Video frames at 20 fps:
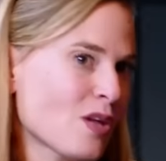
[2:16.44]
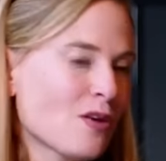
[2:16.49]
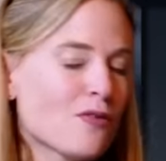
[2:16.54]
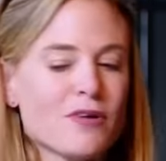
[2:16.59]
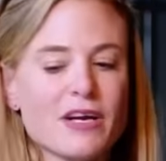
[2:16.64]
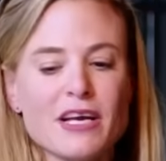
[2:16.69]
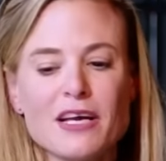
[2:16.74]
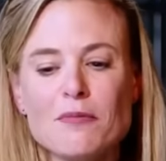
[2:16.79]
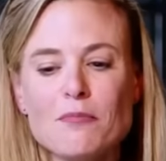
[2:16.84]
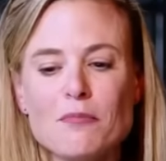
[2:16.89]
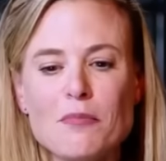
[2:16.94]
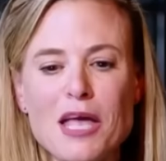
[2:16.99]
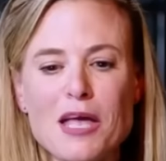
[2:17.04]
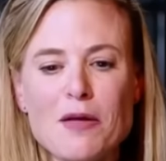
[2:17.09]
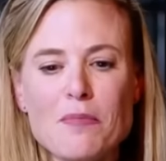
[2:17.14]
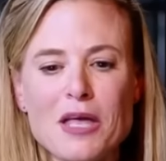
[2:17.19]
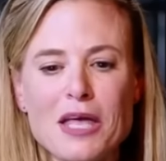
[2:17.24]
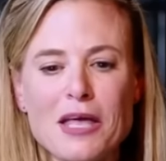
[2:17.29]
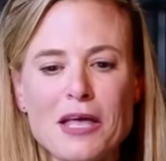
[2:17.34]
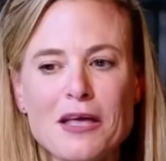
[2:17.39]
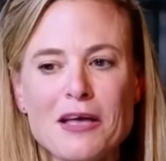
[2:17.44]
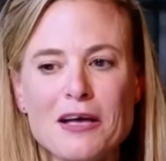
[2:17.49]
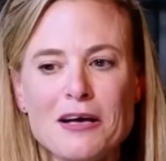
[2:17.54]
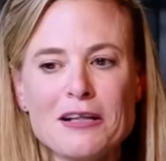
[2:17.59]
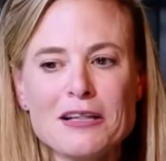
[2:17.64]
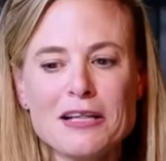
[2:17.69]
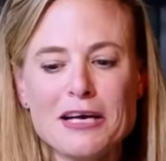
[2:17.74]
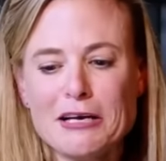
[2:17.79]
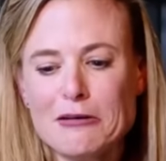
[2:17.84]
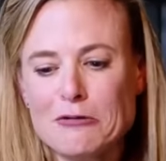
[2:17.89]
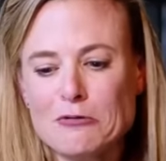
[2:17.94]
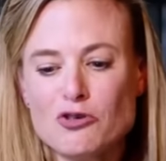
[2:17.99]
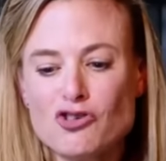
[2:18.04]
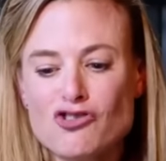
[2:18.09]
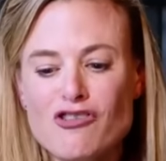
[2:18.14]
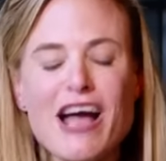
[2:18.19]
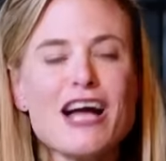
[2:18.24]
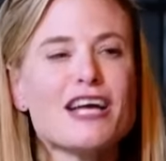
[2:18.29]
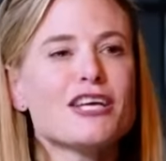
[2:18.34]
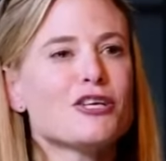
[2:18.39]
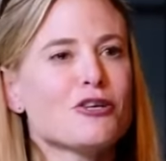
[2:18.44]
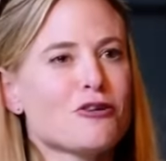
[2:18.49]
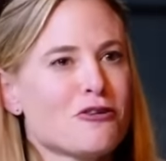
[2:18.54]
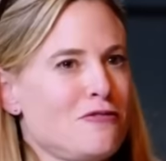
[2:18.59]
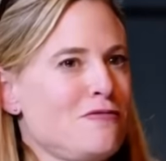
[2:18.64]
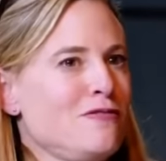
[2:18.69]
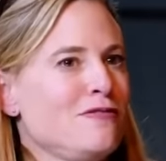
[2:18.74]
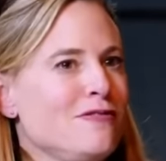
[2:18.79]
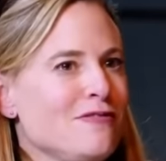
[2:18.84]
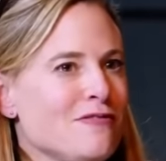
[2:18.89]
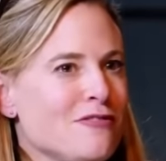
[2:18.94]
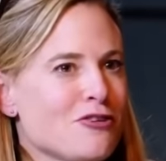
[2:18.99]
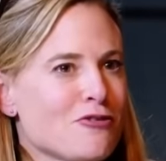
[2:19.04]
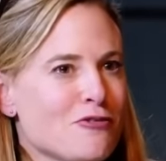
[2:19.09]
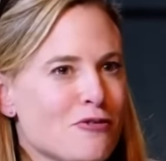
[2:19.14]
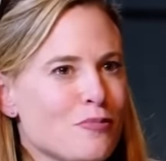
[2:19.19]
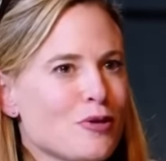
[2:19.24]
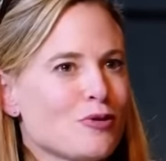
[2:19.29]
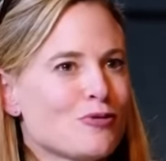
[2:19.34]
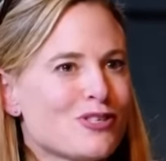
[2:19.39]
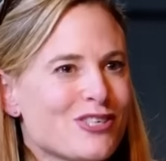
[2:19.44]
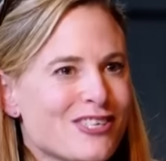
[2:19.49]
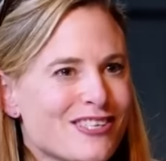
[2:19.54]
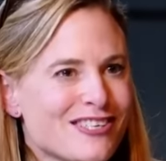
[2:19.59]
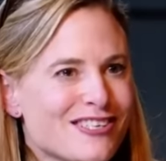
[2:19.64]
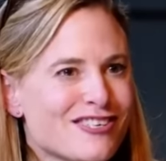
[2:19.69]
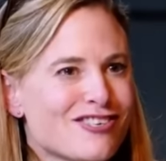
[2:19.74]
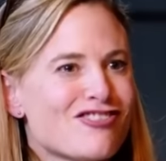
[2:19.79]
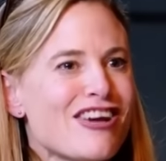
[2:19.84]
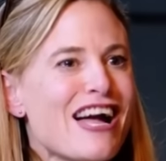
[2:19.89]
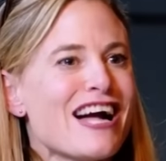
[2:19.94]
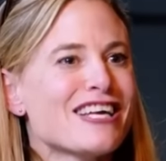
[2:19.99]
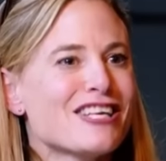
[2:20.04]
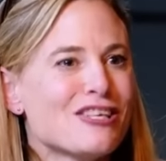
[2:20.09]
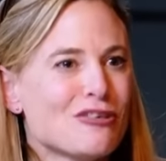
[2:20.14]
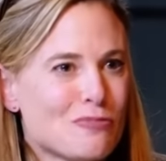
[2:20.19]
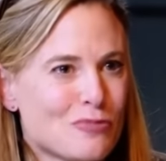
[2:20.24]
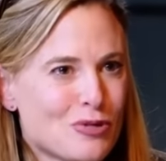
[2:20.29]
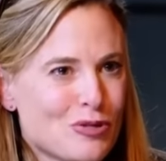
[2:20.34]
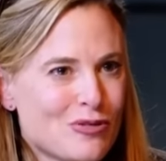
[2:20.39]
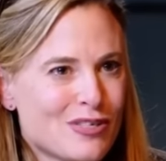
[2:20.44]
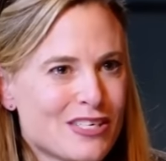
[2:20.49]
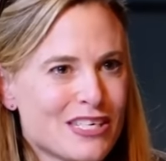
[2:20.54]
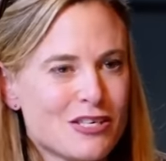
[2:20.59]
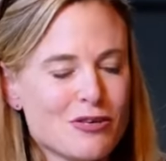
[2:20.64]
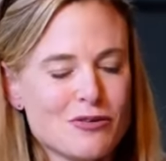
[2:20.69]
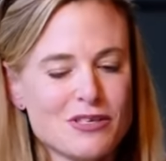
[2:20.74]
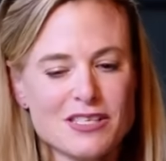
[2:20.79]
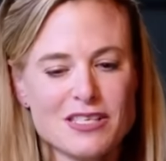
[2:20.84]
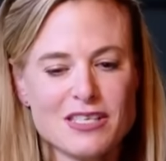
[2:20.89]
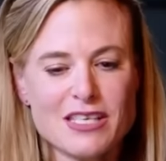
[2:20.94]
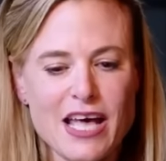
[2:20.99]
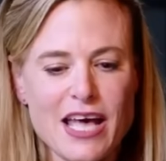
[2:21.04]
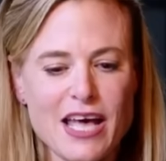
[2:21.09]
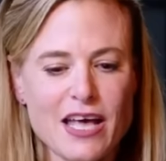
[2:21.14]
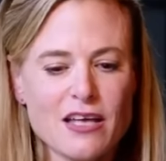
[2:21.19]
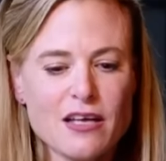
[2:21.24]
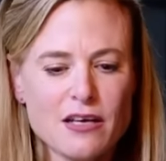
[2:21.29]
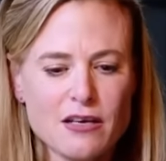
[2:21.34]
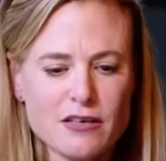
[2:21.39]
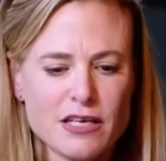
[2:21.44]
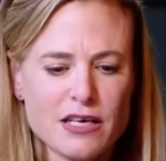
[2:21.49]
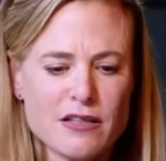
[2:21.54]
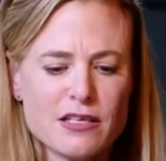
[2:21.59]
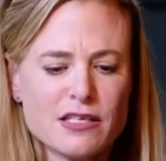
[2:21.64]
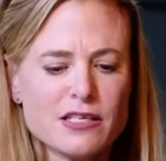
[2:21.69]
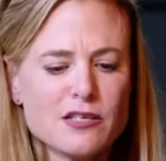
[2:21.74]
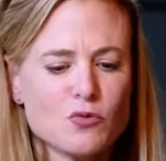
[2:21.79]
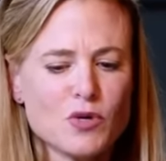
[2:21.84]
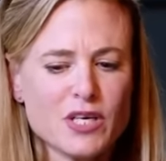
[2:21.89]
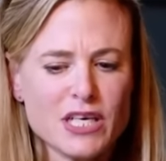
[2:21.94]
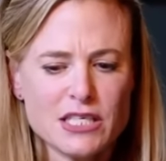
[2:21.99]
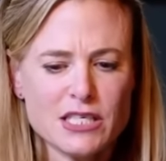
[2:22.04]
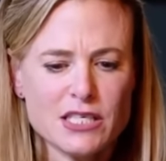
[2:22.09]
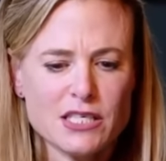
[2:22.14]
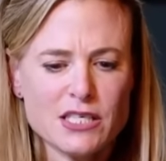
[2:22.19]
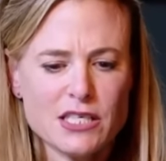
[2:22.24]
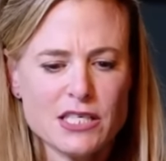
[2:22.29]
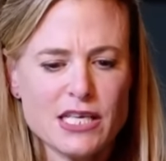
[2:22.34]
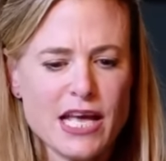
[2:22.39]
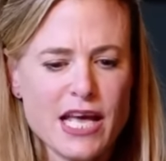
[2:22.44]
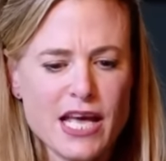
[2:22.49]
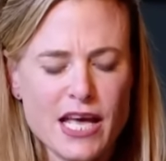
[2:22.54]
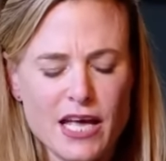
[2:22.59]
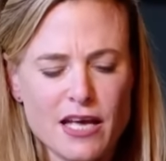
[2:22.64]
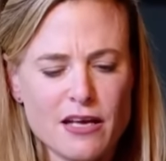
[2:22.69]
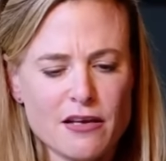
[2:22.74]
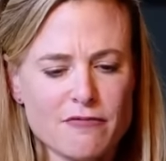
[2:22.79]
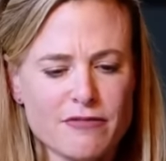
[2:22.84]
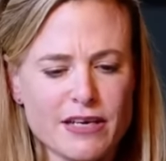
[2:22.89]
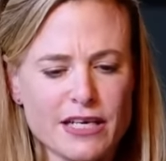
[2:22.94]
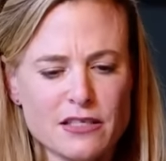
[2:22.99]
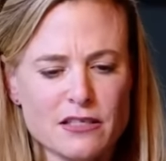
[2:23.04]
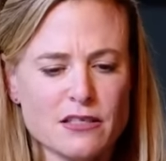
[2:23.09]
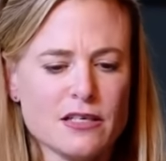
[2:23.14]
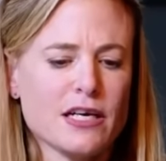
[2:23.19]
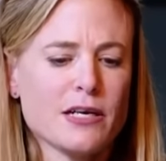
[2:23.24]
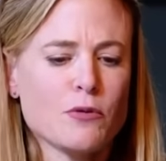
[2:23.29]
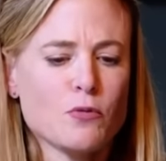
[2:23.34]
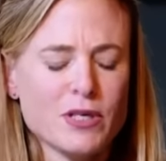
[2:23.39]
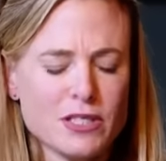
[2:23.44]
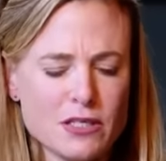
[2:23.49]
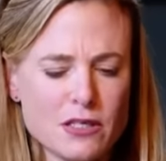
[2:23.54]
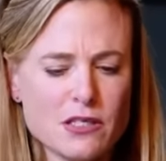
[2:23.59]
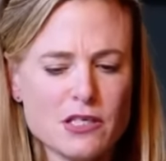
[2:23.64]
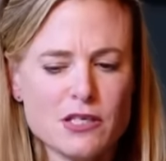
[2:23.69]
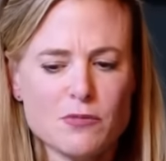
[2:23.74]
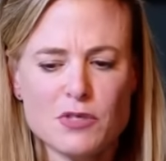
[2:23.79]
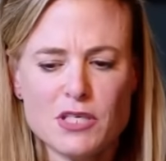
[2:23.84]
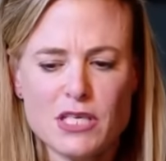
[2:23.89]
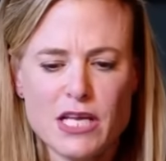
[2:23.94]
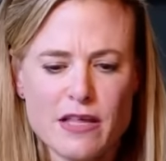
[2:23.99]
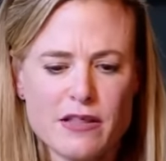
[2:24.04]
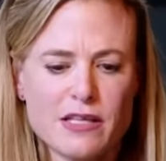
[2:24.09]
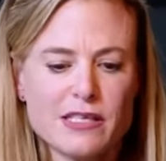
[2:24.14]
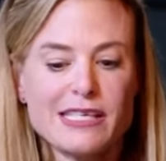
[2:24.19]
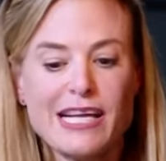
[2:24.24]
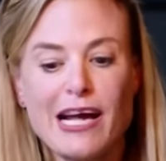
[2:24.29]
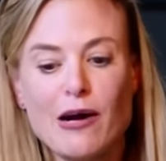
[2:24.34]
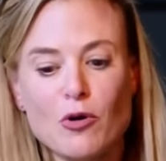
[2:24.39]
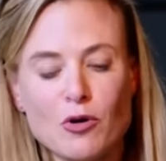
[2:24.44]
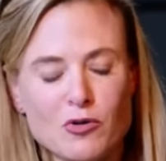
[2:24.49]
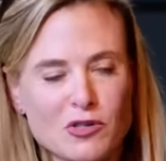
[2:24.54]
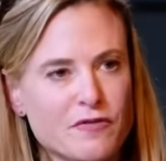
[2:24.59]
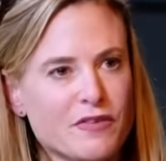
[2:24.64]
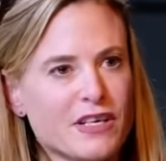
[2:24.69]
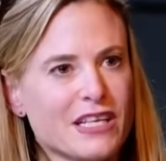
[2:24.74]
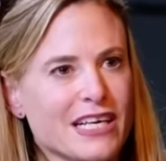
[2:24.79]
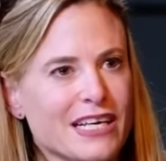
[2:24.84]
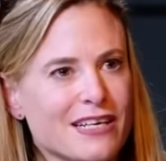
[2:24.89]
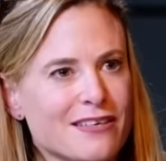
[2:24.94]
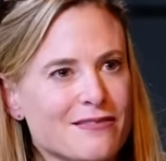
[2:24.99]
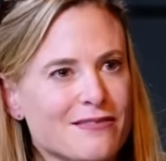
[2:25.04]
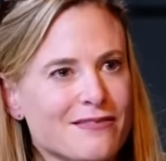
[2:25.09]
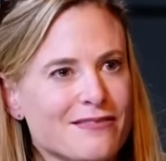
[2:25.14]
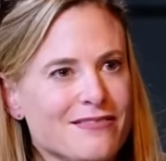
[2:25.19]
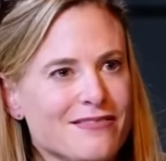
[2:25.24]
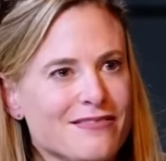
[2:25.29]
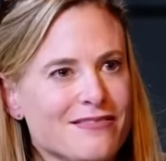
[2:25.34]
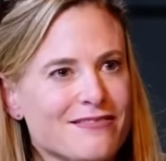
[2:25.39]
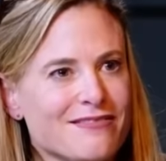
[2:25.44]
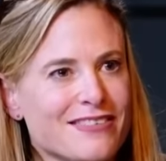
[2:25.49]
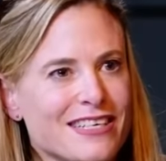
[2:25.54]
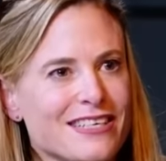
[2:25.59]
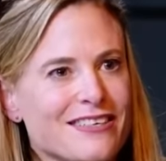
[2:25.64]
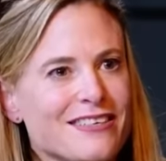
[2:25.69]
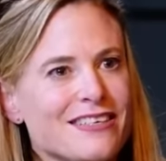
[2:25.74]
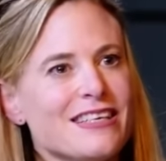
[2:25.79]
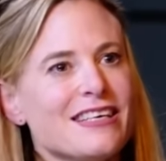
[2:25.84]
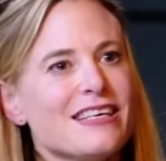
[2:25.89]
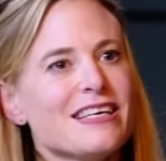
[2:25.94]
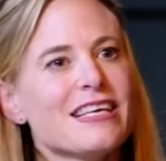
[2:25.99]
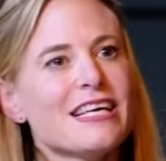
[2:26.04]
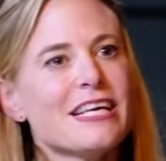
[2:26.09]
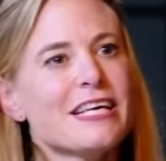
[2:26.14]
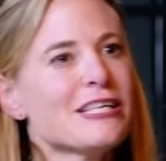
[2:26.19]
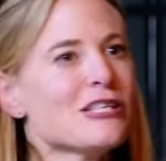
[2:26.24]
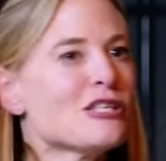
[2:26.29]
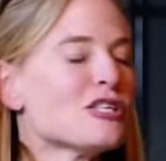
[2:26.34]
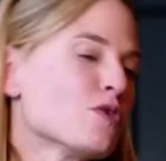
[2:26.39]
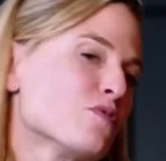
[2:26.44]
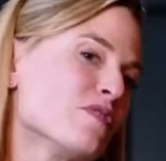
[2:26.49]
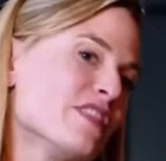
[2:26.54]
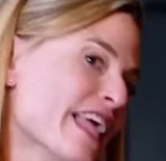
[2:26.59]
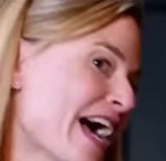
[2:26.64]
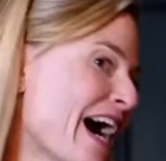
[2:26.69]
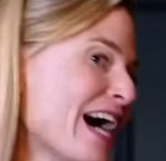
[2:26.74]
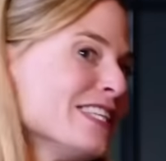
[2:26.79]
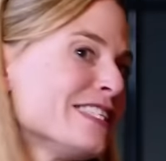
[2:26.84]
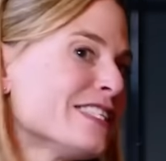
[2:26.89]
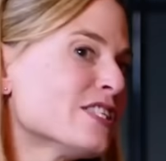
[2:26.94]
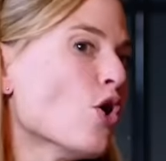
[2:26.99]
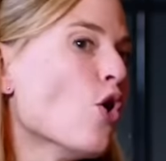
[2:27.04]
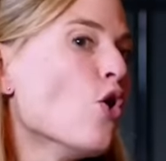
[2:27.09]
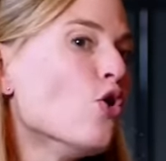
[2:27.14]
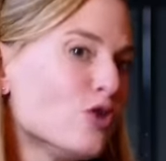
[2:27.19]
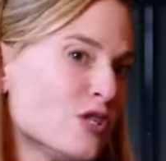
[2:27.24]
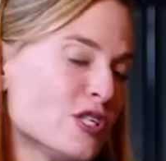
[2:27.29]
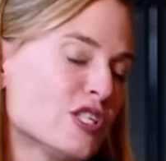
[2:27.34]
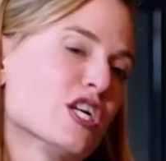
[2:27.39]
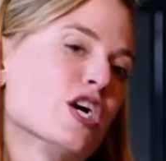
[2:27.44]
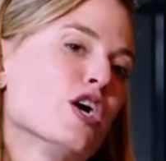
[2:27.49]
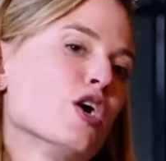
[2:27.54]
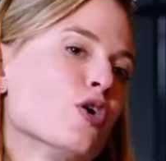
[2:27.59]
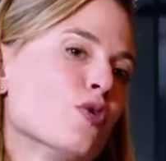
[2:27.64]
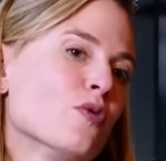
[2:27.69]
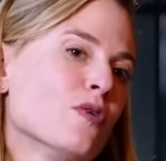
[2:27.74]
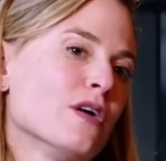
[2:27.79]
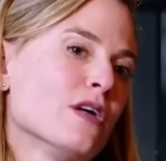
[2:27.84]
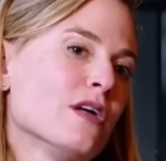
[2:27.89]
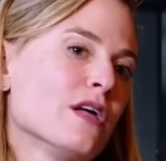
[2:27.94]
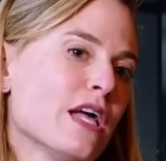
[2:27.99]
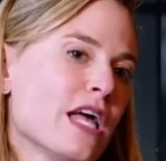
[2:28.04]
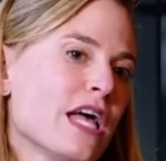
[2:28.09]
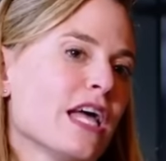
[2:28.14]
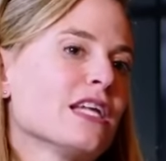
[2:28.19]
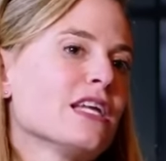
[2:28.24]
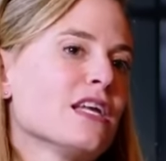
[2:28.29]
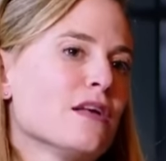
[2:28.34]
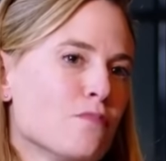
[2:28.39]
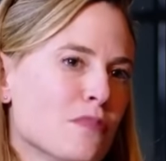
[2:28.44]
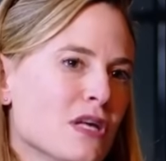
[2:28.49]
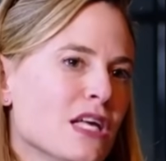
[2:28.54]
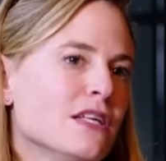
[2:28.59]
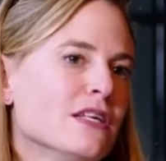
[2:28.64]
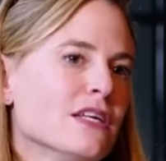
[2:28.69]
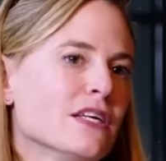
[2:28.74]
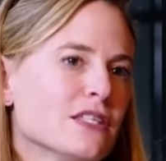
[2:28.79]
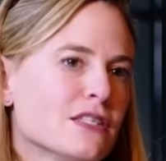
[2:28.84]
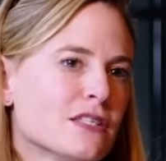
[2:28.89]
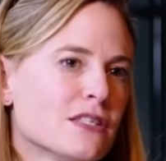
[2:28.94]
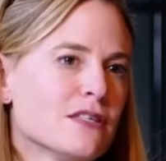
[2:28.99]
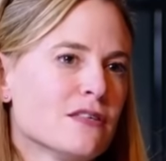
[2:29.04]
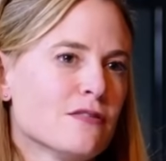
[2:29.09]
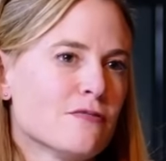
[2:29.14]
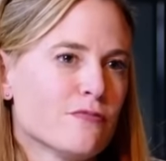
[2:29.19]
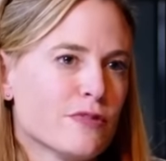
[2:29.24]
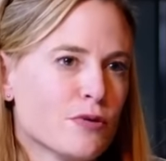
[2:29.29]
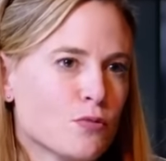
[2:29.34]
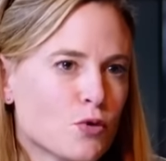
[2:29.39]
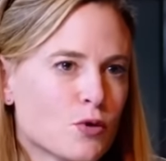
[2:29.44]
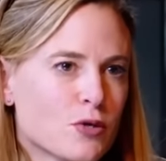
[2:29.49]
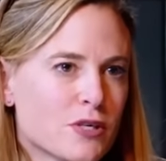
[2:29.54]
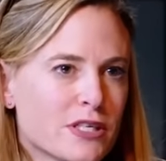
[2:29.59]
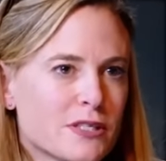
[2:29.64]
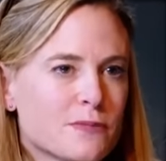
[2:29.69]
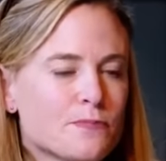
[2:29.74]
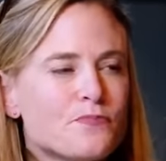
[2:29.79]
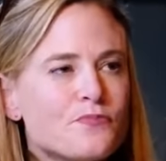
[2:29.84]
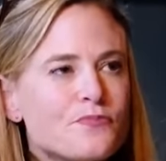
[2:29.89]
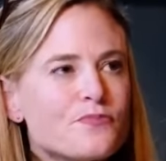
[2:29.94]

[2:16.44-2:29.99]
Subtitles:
right? Maybe like track your emotions, track your mood, and you can say, okay, this is what I did today, right? I went to the gym today, this is how I was feeling, right? And so that's also an immediate reward.